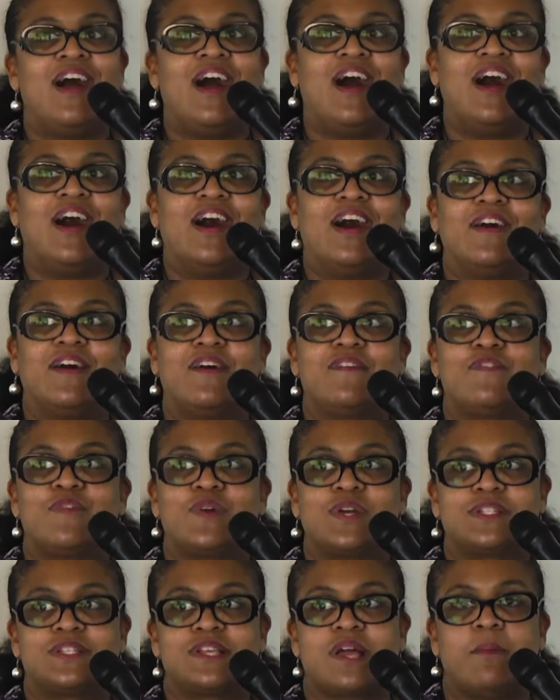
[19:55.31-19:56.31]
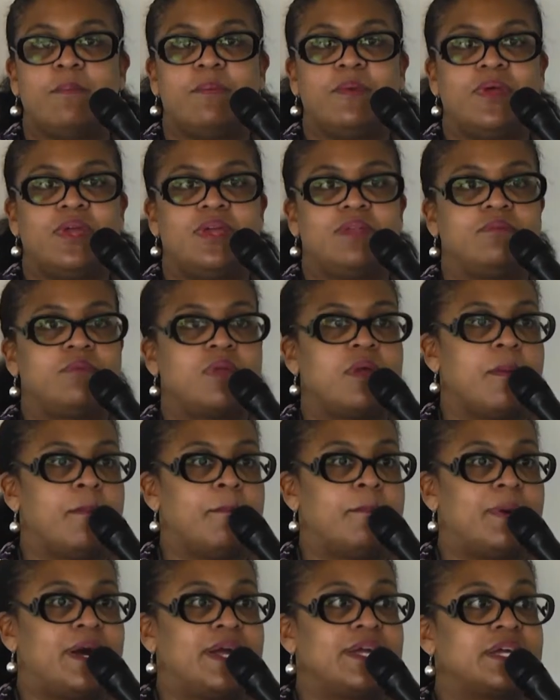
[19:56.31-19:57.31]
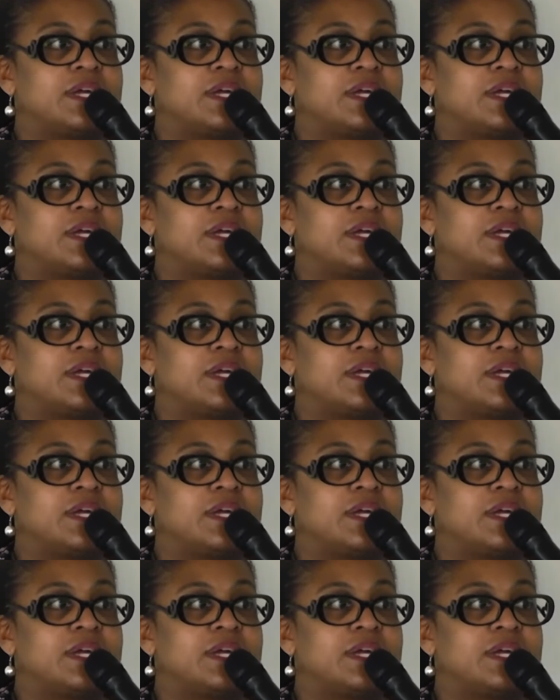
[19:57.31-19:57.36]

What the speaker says: for example, in my